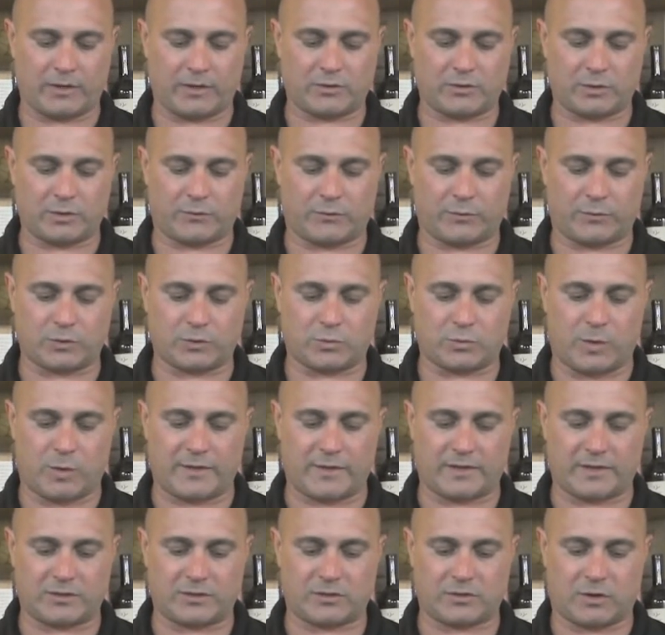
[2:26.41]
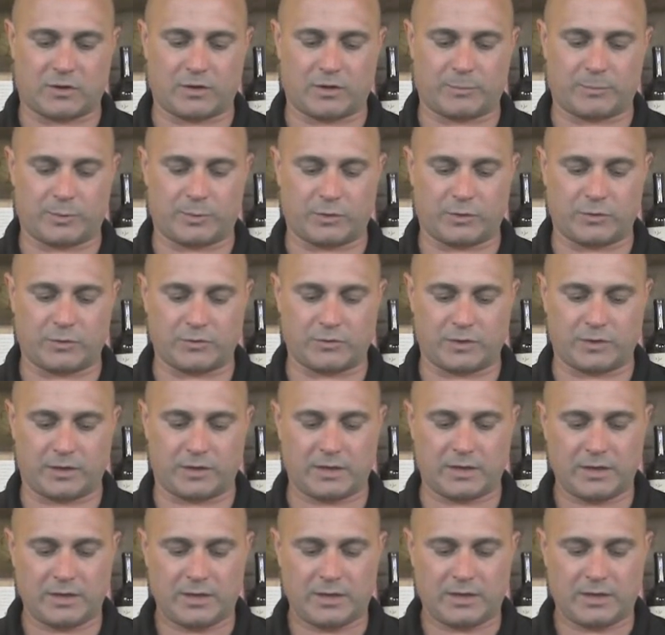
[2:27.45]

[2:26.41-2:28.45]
This is the first wine they started producing,